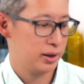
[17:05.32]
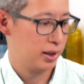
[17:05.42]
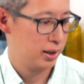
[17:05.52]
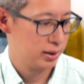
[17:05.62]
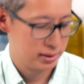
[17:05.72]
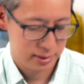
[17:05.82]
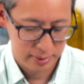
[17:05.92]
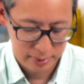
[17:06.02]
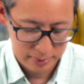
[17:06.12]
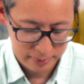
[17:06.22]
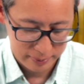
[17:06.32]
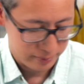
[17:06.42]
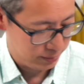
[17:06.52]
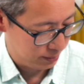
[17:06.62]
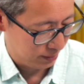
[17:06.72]
things.
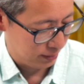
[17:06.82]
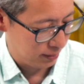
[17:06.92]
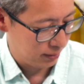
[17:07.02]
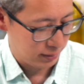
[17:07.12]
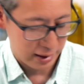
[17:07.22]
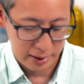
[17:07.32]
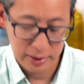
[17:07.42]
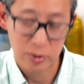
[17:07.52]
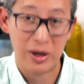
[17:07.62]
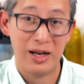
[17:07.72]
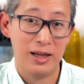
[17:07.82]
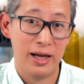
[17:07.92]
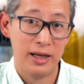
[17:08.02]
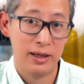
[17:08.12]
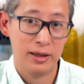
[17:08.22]
That is quite a
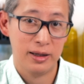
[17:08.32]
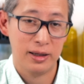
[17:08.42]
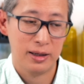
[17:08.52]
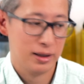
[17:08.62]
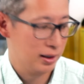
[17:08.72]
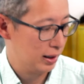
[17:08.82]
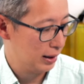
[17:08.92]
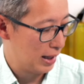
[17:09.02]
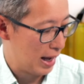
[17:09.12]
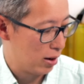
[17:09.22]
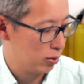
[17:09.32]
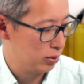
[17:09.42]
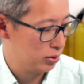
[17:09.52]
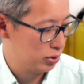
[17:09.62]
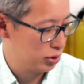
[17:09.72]
light and
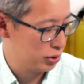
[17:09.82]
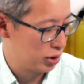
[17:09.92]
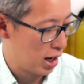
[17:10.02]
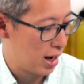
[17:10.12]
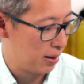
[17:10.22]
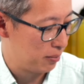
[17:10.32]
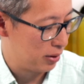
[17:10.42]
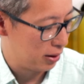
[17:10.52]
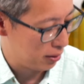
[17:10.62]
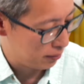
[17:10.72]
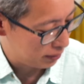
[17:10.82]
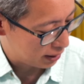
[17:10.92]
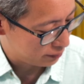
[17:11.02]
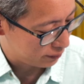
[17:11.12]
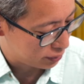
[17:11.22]
loud chime though,
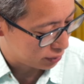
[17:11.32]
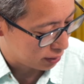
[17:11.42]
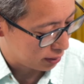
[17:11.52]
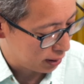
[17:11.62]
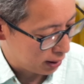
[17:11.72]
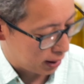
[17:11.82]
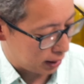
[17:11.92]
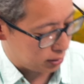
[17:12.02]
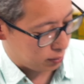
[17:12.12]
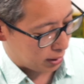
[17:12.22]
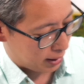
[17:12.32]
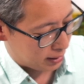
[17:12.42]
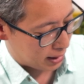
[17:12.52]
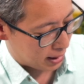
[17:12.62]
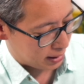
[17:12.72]
that's for sure. I do like
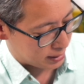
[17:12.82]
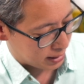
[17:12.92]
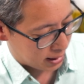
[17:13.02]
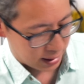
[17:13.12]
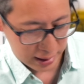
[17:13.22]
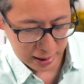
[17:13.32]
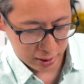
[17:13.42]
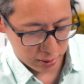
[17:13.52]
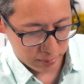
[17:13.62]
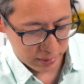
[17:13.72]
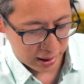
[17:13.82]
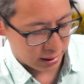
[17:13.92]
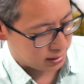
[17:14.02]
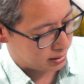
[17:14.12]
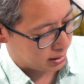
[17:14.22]
that it's got
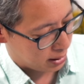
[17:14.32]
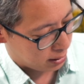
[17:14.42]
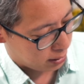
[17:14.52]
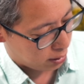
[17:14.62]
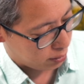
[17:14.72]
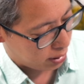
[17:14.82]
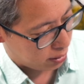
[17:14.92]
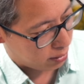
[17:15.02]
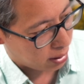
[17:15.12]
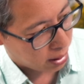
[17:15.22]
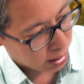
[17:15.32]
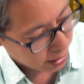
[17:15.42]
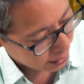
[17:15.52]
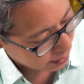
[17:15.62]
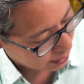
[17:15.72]
AnkerMake's logo
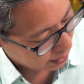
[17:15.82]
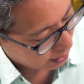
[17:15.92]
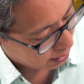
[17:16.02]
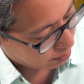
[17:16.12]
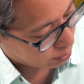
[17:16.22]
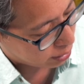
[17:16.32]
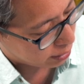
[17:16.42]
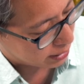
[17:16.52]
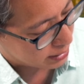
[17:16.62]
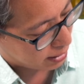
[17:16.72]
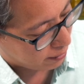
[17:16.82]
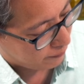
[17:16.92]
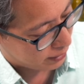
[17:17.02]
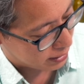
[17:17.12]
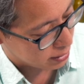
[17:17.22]
on the printer itself
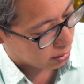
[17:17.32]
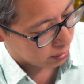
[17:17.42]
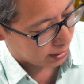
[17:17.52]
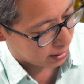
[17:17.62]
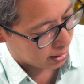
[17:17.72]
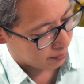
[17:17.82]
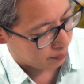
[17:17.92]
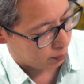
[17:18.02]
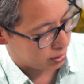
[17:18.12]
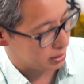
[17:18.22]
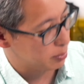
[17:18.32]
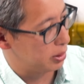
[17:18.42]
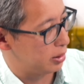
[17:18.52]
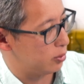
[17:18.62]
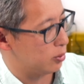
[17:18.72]
and it's all lit up, which is
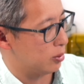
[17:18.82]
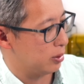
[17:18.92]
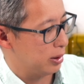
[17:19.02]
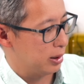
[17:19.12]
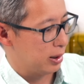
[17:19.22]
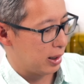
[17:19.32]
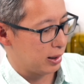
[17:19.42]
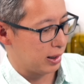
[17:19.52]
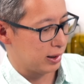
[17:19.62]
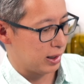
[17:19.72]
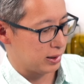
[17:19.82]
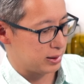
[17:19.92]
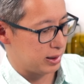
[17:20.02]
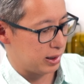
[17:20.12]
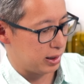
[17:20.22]
pretty cool. I like that it's
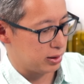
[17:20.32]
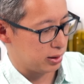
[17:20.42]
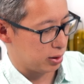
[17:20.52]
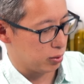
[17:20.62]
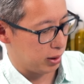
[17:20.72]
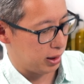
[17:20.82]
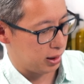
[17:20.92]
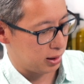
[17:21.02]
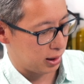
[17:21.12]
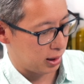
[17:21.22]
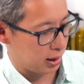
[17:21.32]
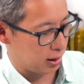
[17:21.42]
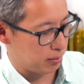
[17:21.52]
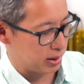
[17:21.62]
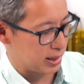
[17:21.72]
sticking to the green
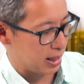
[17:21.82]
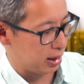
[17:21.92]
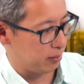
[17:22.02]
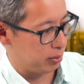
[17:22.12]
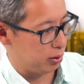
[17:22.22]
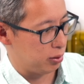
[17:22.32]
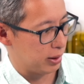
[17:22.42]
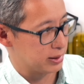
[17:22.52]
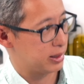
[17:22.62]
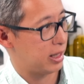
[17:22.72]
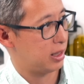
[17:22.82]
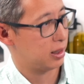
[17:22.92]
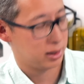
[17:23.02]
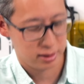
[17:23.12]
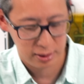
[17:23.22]
and metallic blue
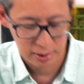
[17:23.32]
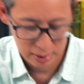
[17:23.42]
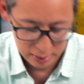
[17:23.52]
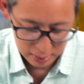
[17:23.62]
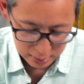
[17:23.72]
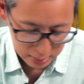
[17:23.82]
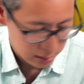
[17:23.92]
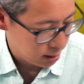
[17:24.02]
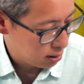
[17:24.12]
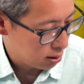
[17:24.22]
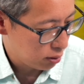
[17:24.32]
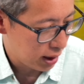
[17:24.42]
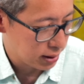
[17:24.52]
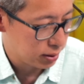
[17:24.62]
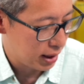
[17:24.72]
aesthetic.
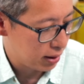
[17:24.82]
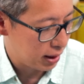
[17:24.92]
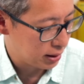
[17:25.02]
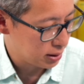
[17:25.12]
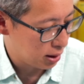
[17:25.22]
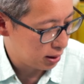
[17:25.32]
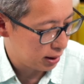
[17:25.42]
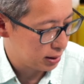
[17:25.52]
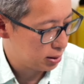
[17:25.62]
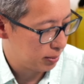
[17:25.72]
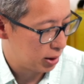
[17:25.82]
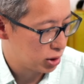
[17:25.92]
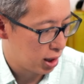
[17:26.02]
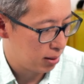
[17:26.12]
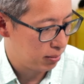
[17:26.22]
Okay, so now that it's on, I assume that
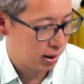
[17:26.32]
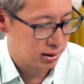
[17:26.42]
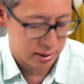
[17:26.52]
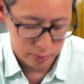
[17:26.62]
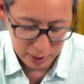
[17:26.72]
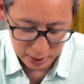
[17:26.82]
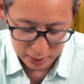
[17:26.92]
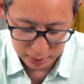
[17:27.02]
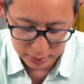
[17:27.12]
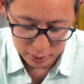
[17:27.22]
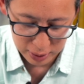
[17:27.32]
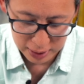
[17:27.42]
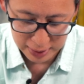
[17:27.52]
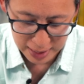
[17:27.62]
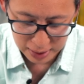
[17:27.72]
chime means it's ready. Let's go
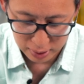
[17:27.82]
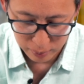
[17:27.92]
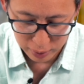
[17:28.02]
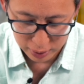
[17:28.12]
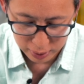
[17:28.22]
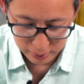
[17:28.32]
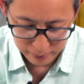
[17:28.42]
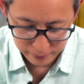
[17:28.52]
ahead and add the printer.